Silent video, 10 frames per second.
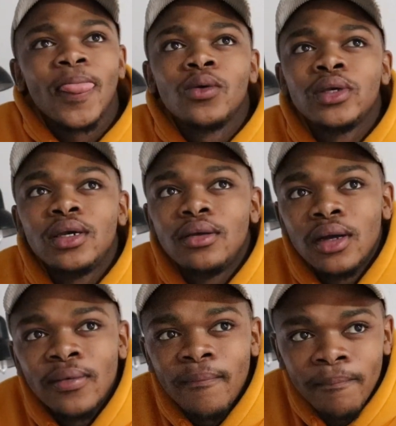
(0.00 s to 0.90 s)
Okay,
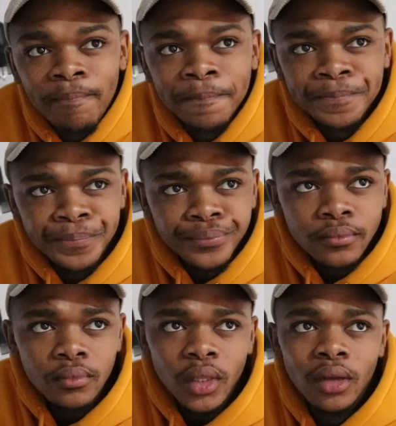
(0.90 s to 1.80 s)
um,
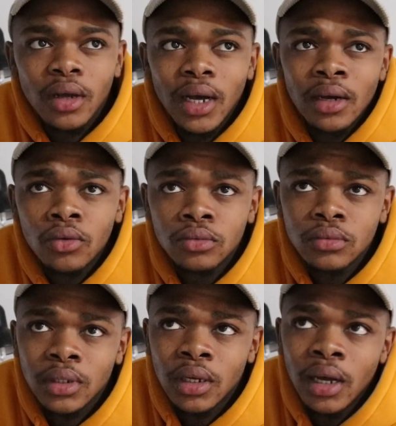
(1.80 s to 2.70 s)
I
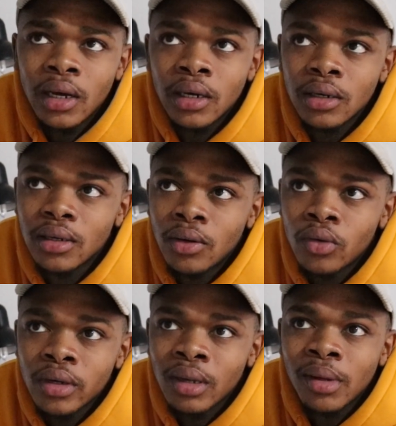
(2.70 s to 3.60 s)
don't, I
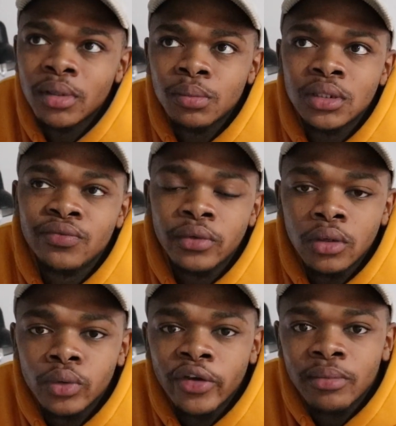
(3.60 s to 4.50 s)
don't remember specifically
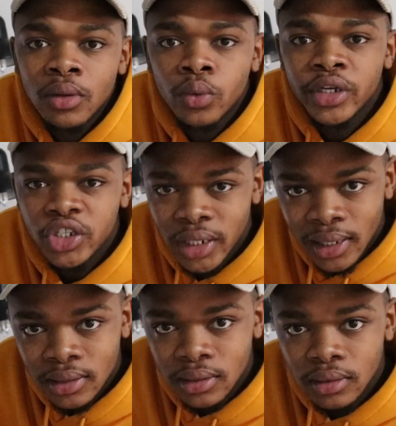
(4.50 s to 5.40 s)
who gave me the word
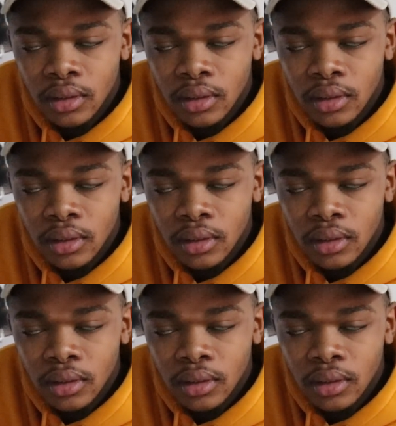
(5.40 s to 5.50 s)
chance,